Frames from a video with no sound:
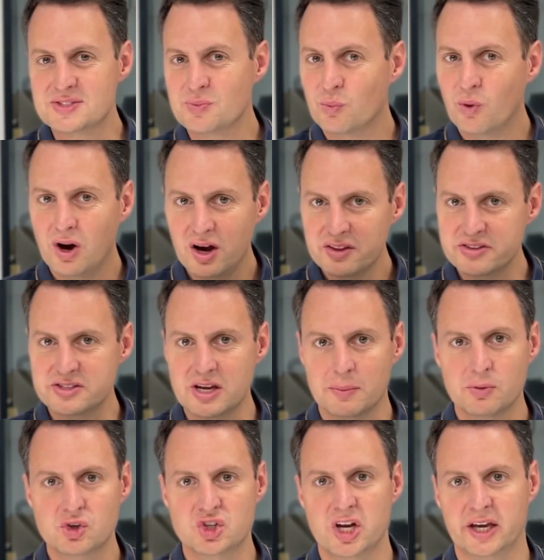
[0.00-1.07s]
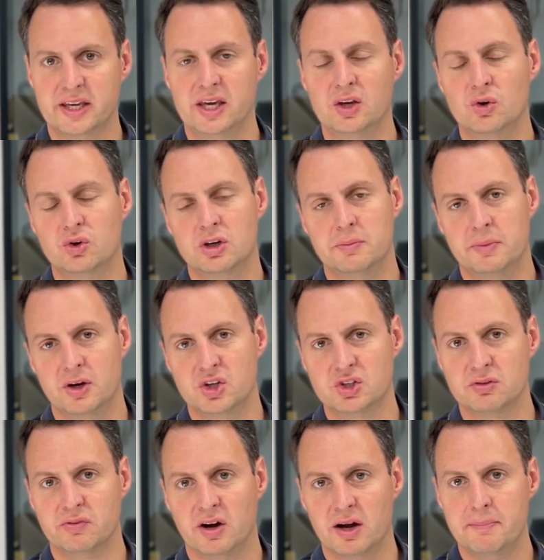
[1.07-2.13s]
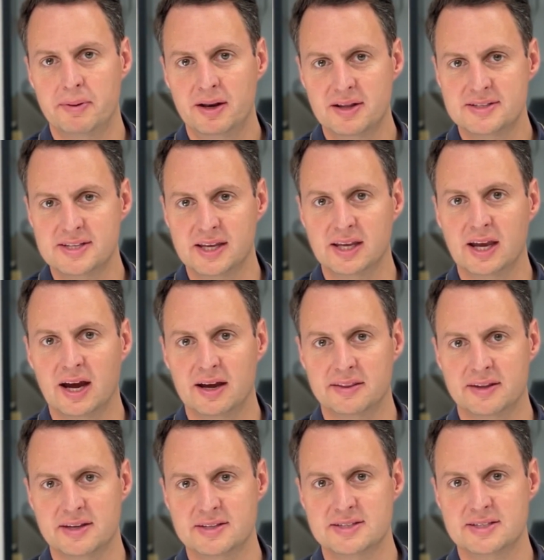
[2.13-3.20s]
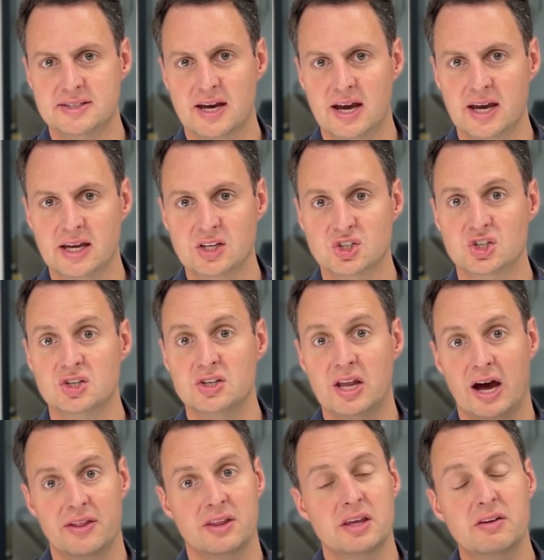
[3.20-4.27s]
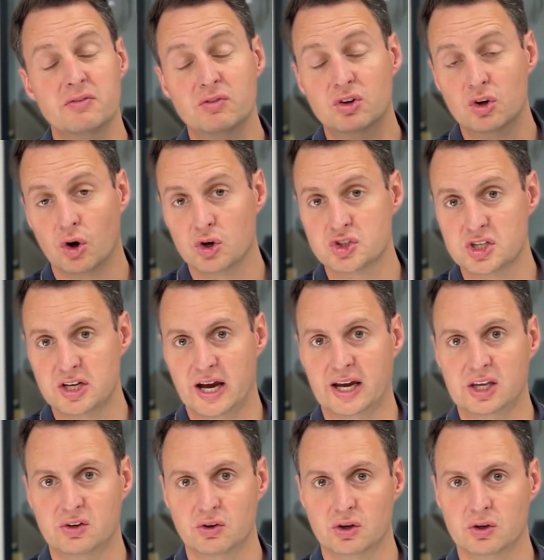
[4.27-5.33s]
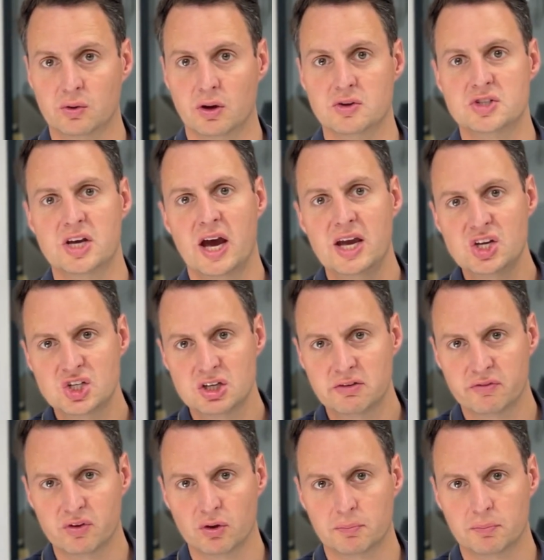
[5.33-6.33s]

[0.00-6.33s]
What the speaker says: worth double checking your commercial viability at this stage. Now that you've got an accurate quotation for your